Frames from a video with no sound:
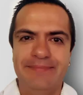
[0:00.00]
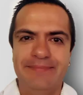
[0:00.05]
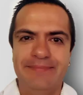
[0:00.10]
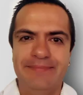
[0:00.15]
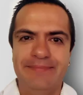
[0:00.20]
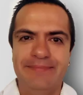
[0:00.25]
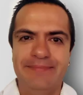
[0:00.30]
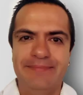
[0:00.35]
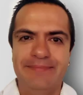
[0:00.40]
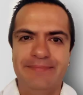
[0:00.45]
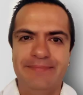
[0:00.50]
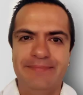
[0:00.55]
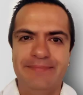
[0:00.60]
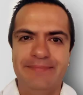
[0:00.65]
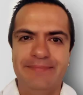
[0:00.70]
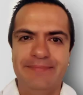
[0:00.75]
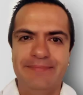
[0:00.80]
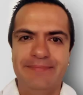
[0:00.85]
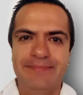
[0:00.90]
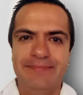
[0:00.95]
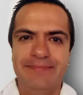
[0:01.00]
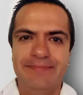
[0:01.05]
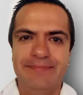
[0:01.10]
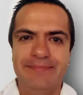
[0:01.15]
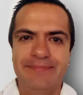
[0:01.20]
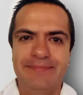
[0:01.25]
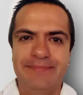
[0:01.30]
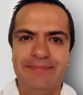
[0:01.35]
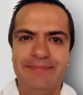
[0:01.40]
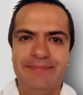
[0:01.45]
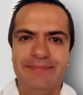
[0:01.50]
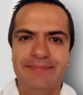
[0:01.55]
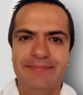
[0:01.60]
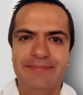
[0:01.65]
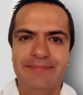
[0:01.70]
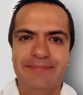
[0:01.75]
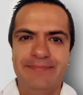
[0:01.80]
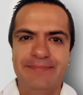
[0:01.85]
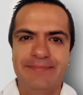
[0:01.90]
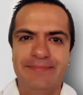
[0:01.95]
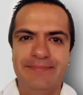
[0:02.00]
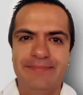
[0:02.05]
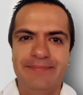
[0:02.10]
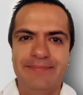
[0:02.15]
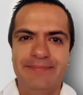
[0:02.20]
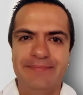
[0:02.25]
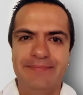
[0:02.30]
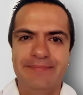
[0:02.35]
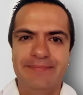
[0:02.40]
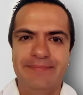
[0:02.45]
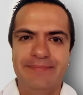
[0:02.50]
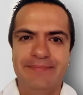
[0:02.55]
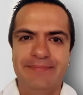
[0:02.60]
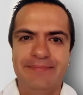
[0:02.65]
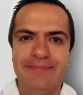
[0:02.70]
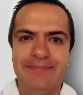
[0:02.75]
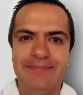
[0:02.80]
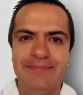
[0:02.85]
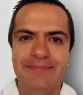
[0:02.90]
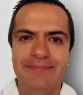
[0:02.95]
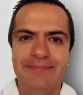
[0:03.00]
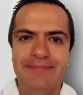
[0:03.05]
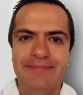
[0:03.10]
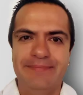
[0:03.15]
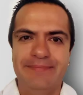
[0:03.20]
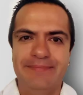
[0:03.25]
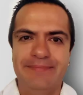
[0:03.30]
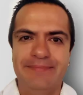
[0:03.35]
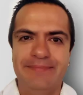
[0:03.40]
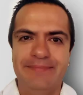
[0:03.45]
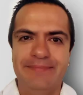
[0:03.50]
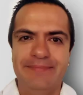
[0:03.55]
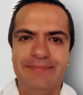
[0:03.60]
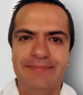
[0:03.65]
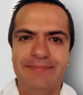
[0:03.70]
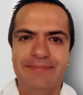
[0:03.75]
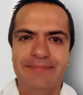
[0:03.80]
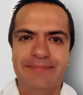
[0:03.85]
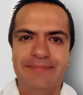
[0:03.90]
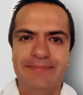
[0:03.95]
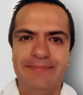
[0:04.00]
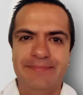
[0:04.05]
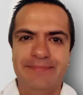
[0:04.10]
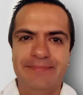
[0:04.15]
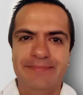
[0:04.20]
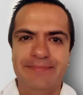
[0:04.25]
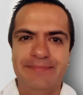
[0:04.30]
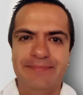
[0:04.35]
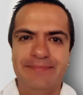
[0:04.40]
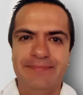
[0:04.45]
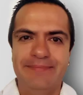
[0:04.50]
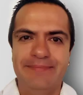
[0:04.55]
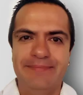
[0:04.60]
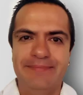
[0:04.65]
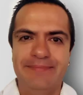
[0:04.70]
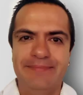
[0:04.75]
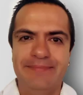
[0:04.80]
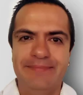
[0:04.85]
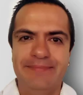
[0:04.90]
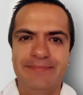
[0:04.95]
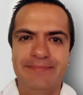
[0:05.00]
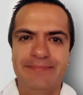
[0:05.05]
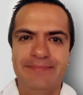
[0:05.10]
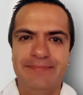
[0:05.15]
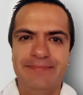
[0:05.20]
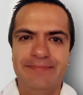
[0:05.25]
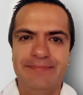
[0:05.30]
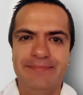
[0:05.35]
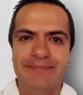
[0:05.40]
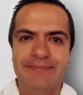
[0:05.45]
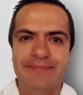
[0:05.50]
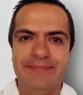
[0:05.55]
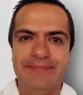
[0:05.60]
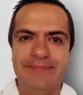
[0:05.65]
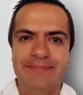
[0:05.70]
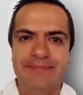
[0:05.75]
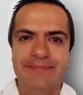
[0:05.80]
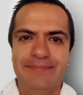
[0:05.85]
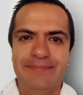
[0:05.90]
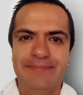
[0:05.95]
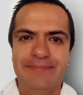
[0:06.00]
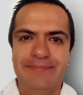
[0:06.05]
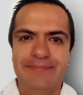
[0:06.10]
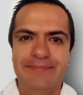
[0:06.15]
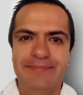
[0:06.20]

[no speech]